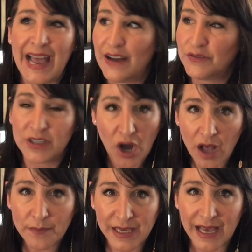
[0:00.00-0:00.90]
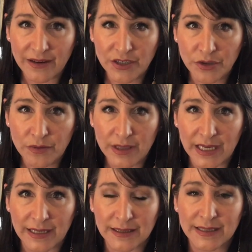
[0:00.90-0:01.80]
have taught me how to do
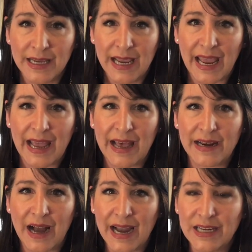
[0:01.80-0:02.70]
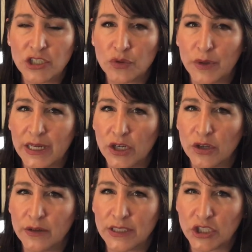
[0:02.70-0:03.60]
things. And I just want to
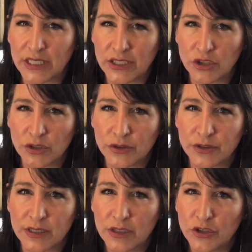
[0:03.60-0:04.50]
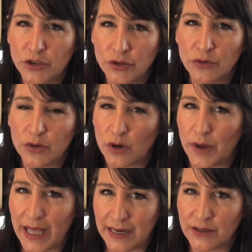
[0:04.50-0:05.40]
encourage teachers to go
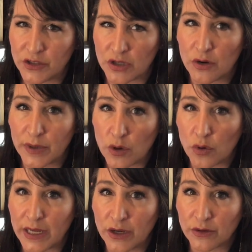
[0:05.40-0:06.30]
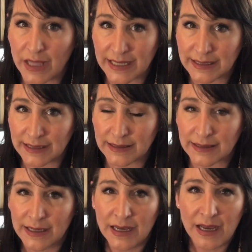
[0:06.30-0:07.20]
ahead and start recording your
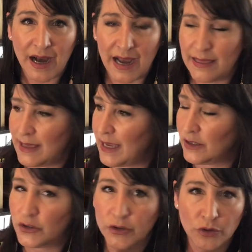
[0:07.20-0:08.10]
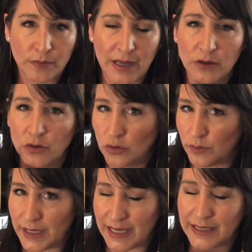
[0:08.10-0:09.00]
lessons. I think Zoom and Google
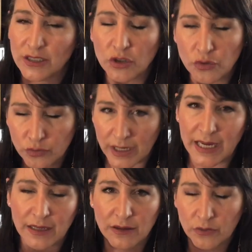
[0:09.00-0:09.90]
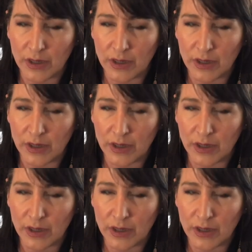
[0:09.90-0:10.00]
Meet is a great